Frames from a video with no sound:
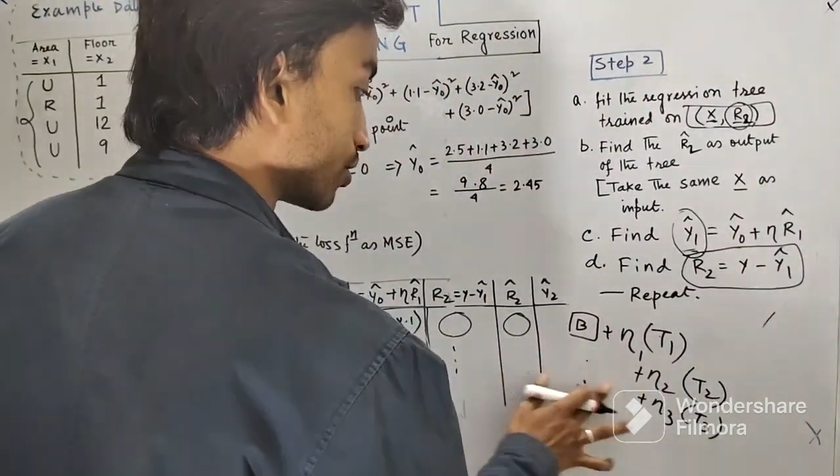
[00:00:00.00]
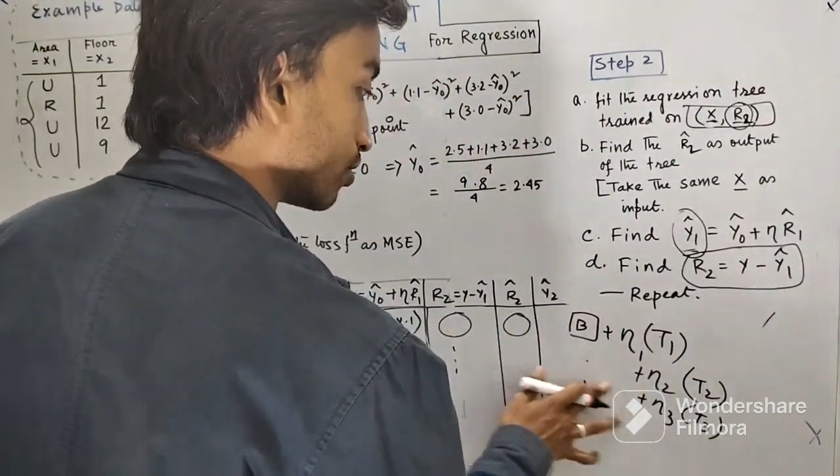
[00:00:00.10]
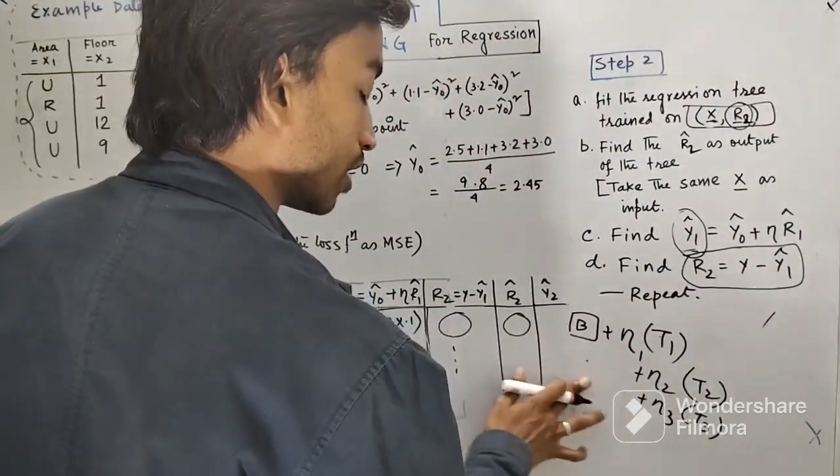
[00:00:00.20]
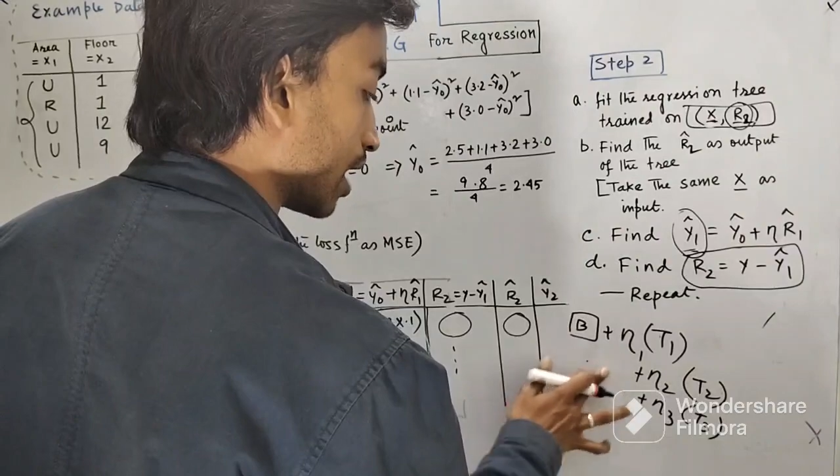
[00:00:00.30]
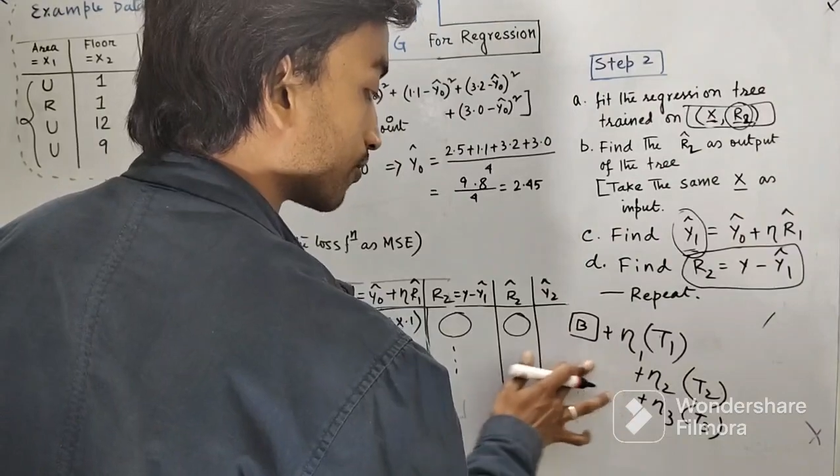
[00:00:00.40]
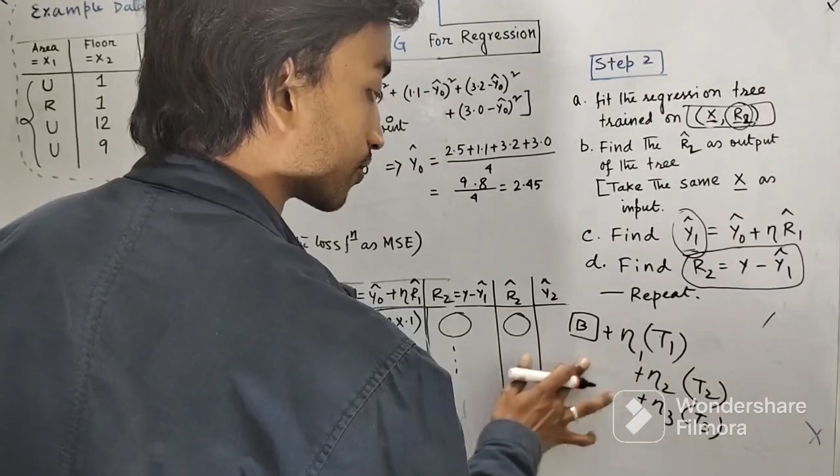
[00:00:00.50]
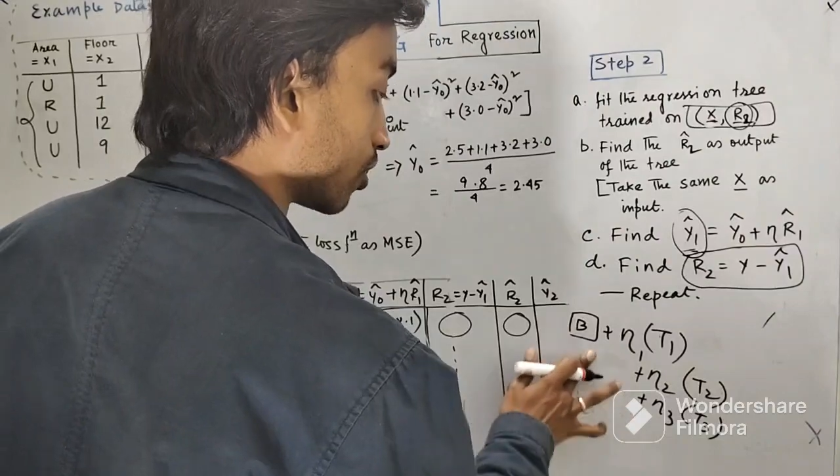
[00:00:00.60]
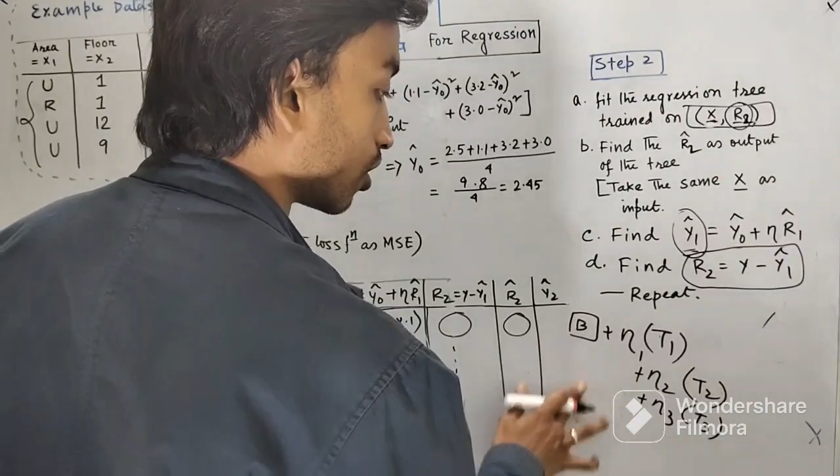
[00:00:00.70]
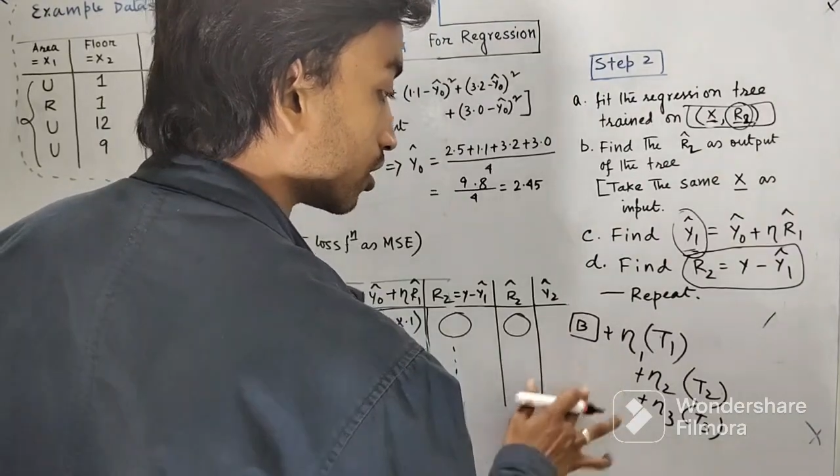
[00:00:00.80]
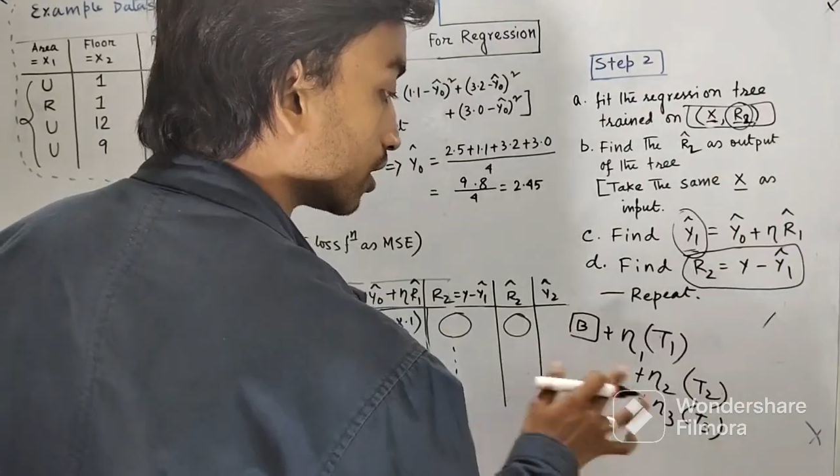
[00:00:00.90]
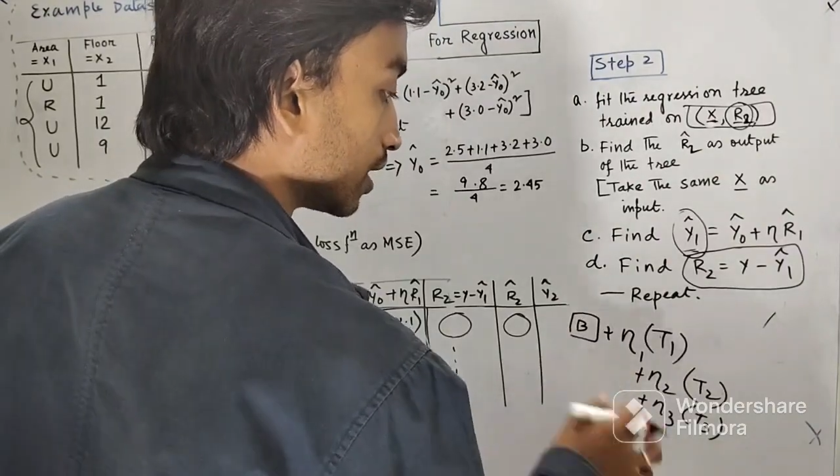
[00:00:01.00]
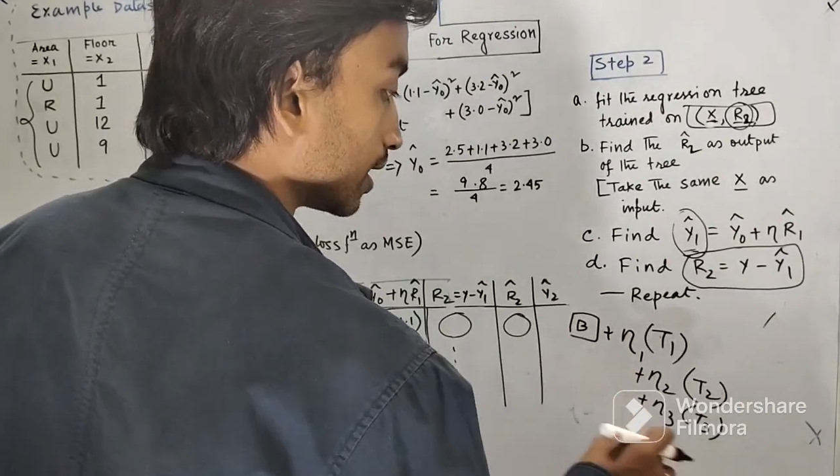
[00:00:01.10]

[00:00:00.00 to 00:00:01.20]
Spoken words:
you have got